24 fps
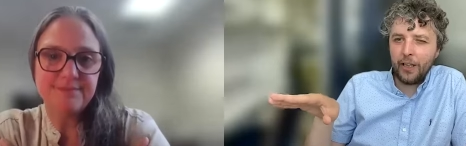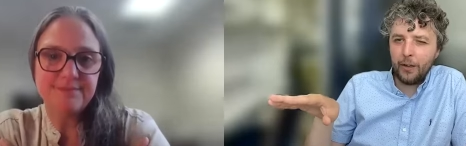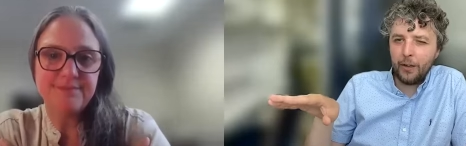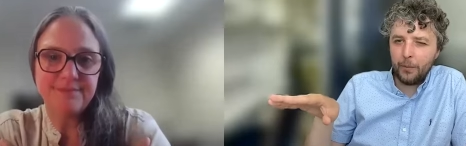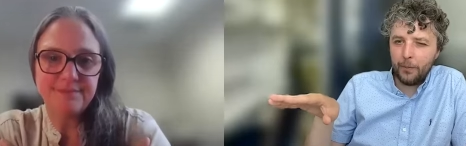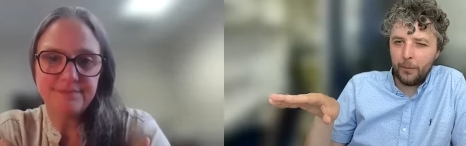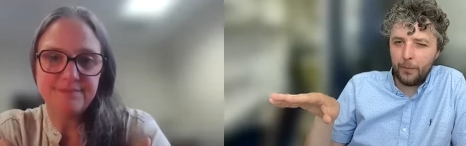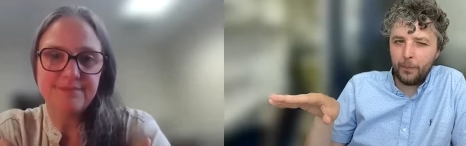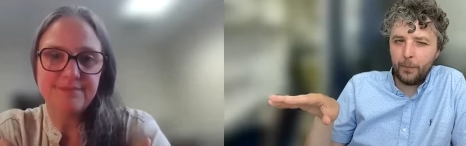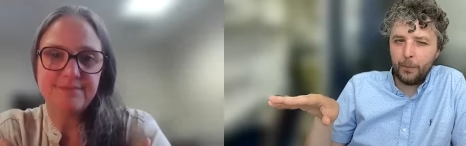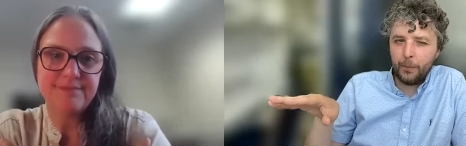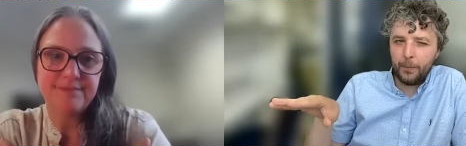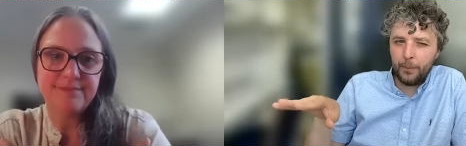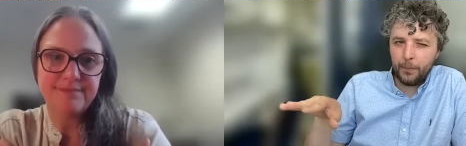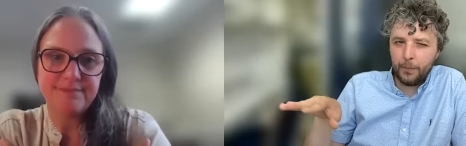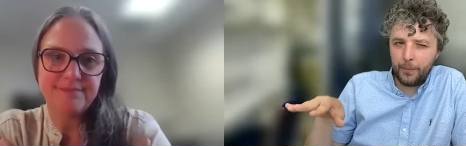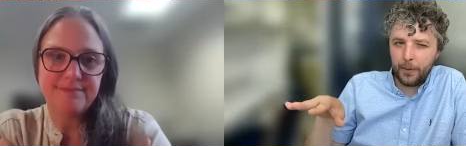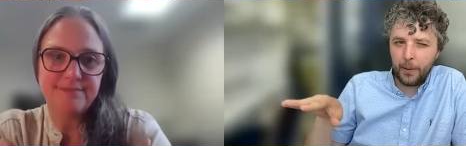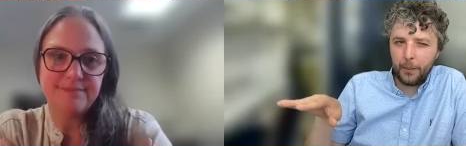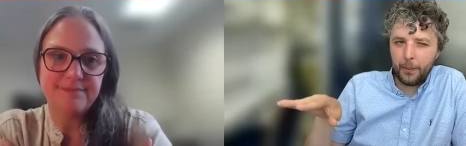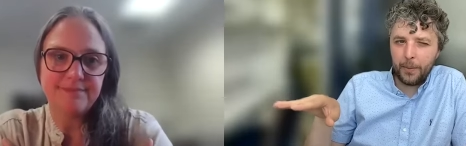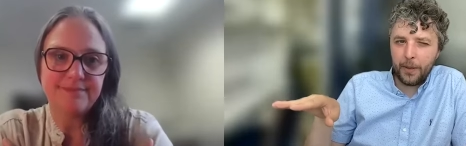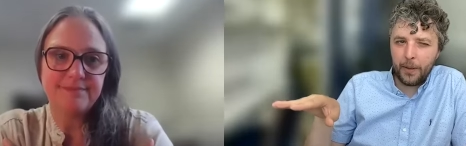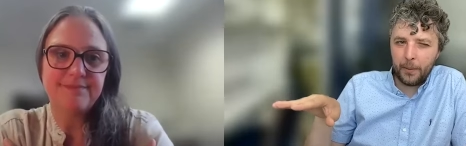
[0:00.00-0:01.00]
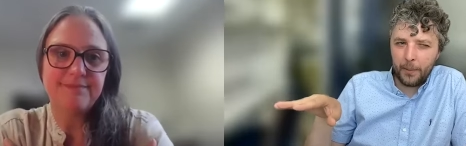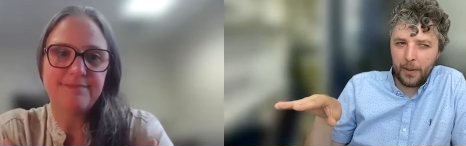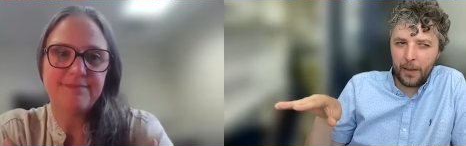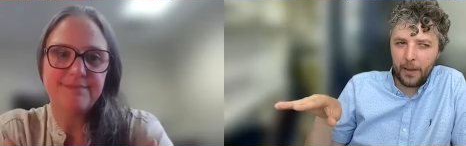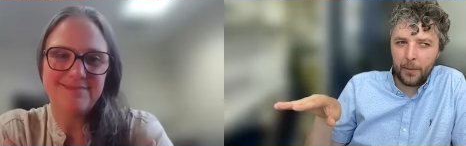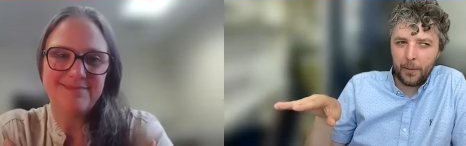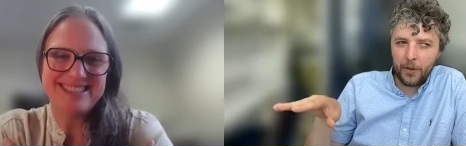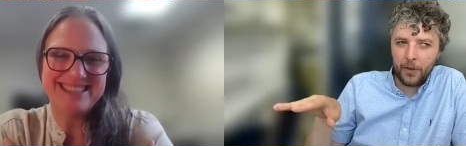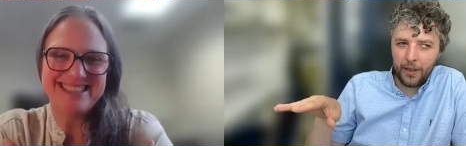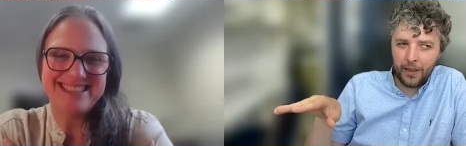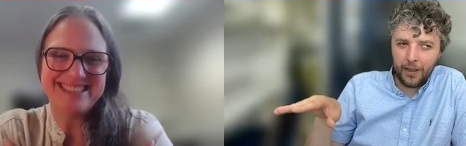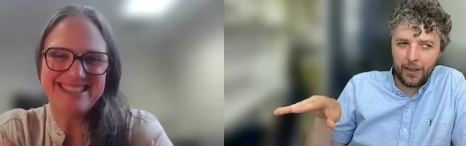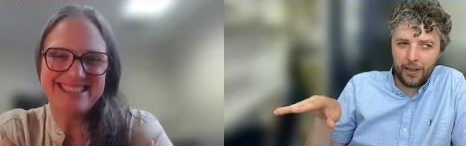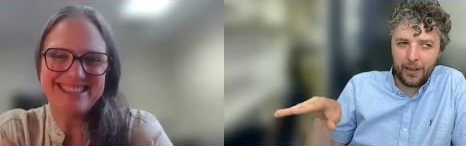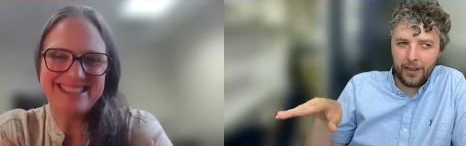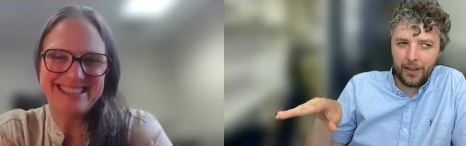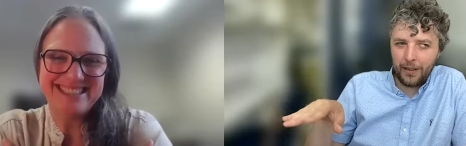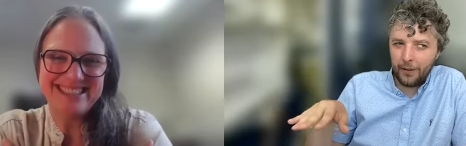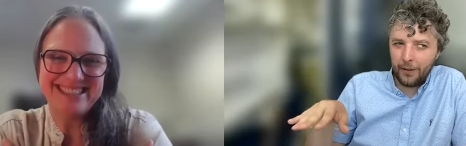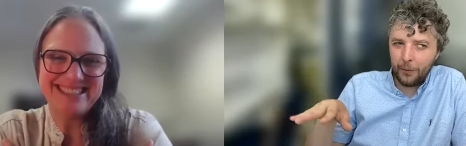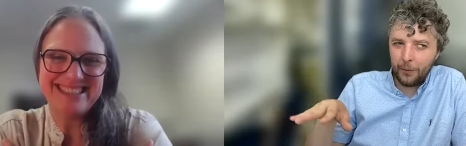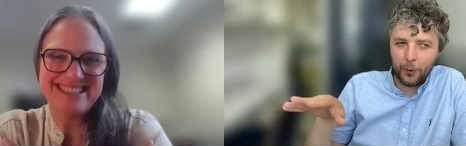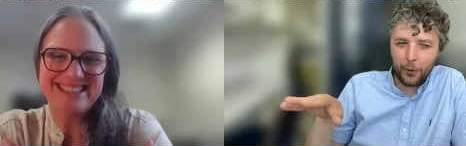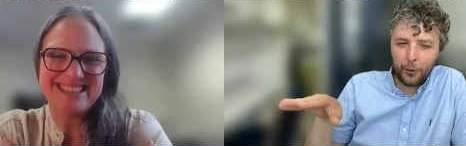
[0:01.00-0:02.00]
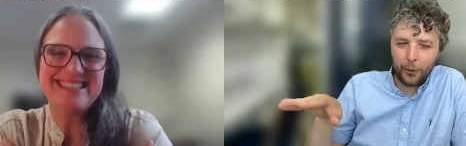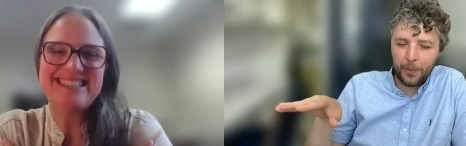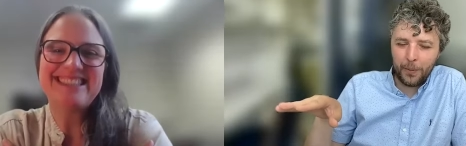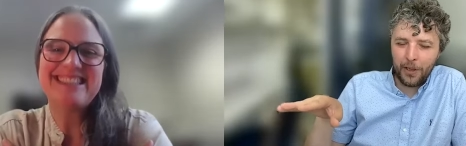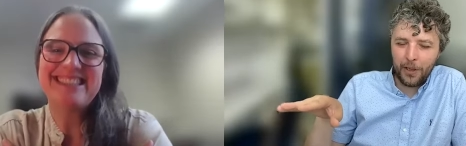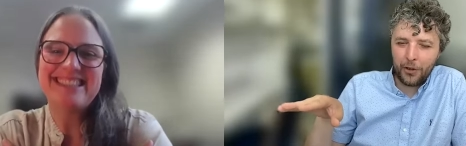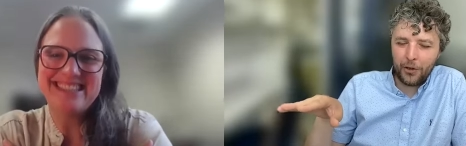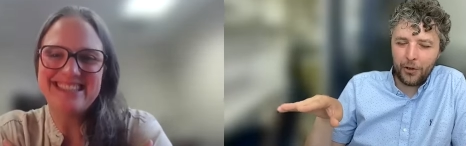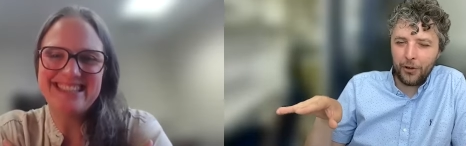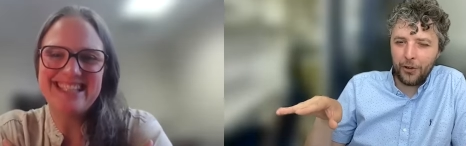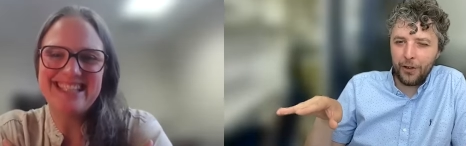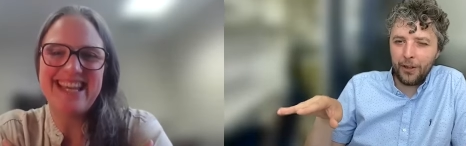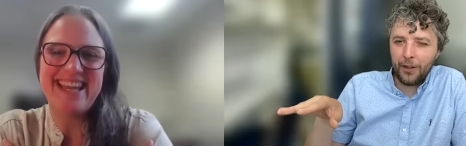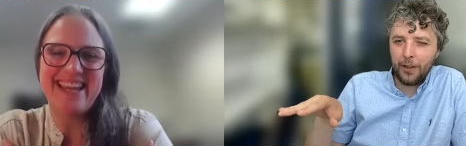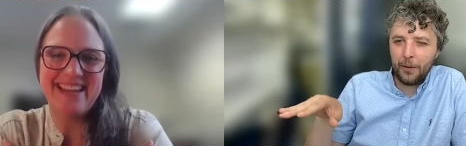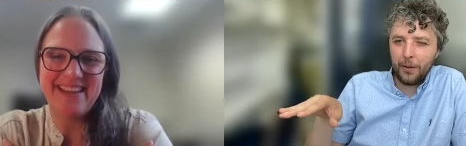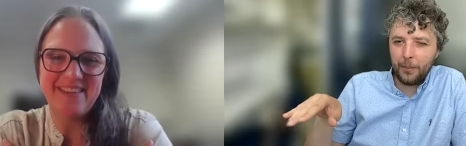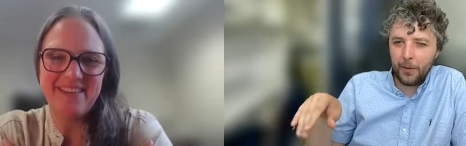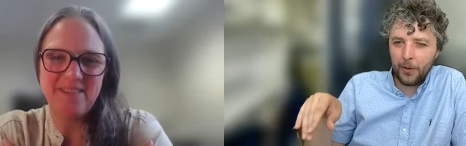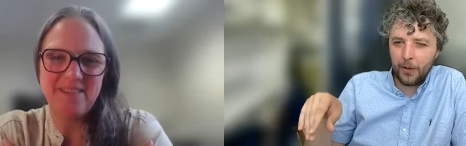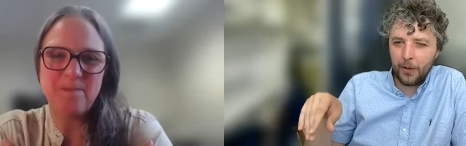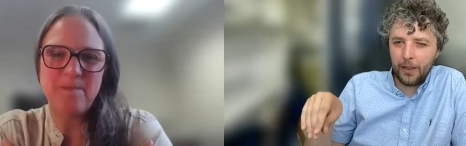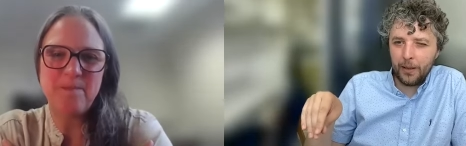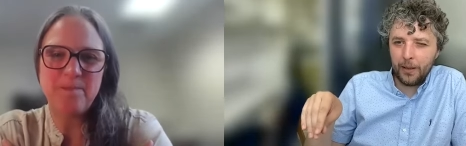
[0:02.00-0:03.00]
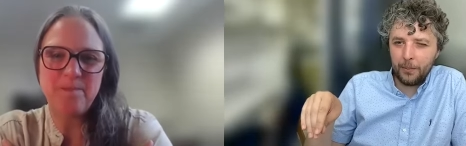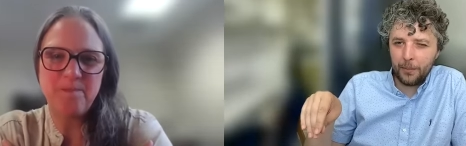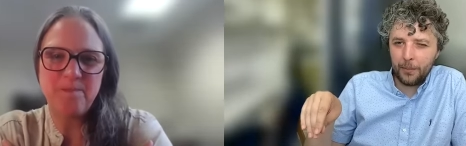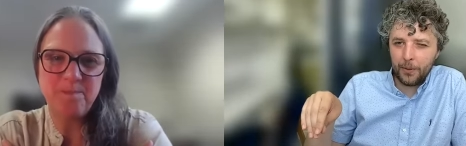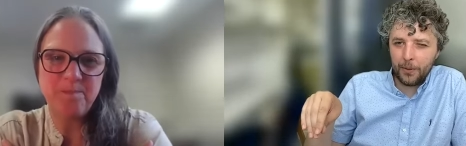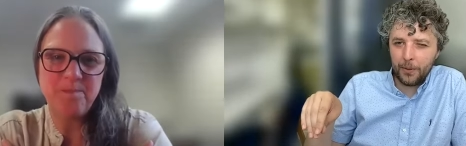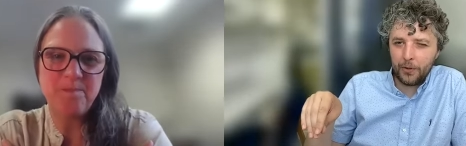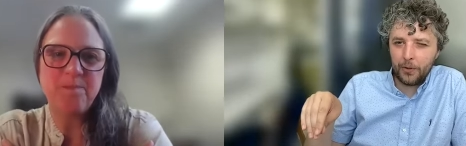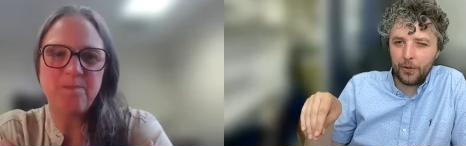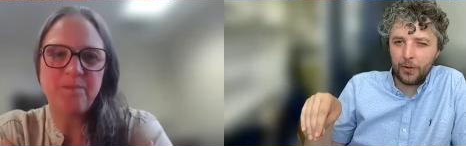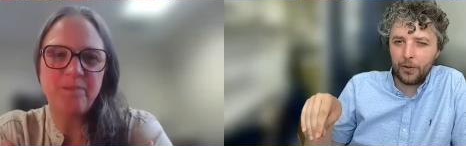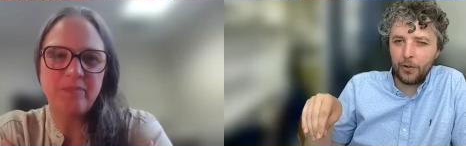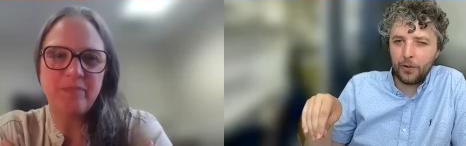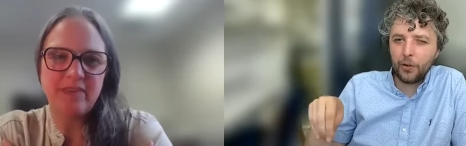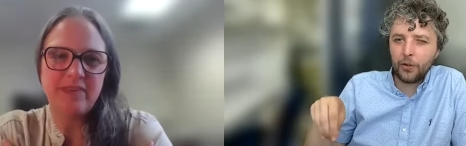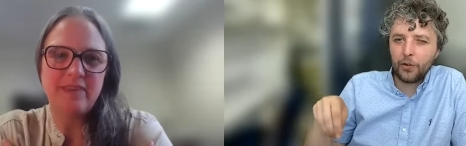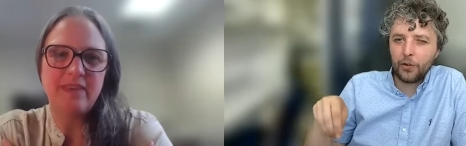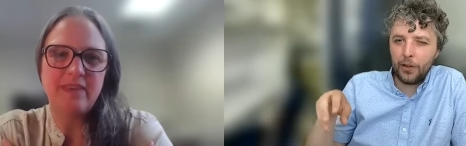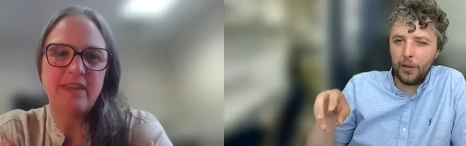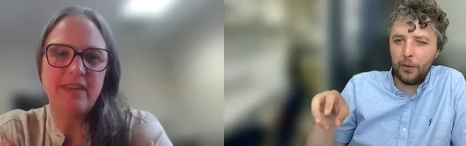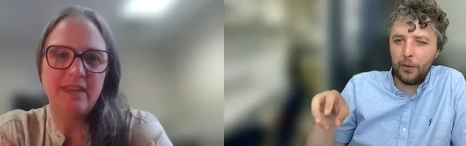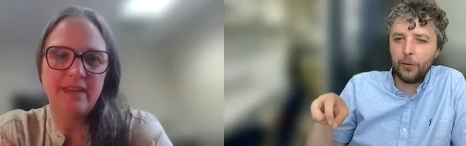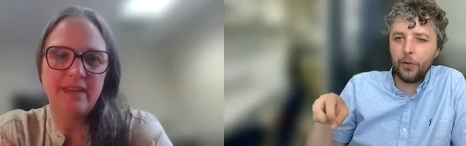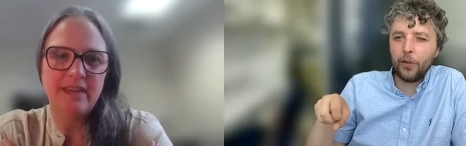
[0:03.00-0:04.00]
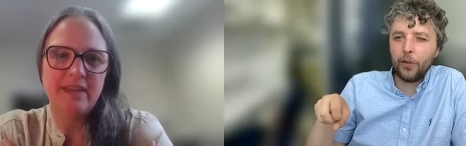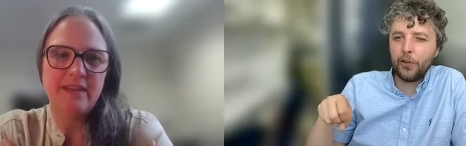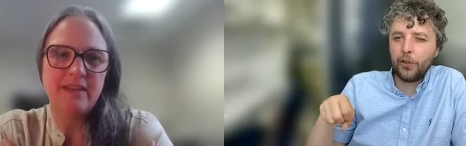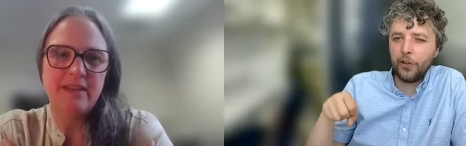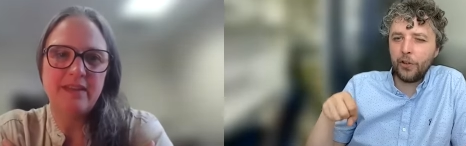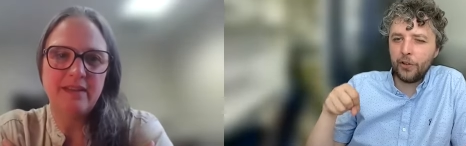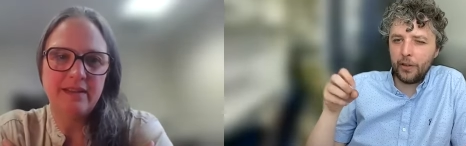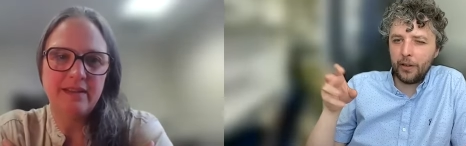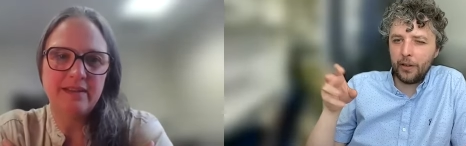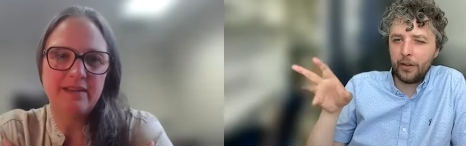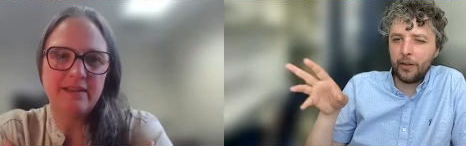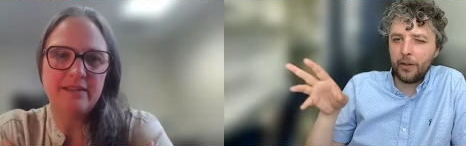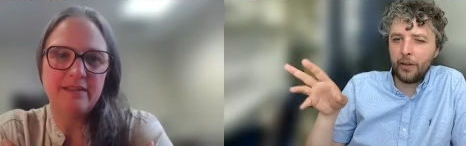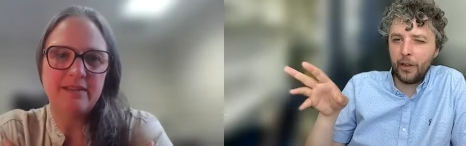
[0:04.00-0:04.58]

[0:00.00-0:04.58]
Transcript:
Speaker 1: any proper memory and formation in the hippocampus so cfos is uh,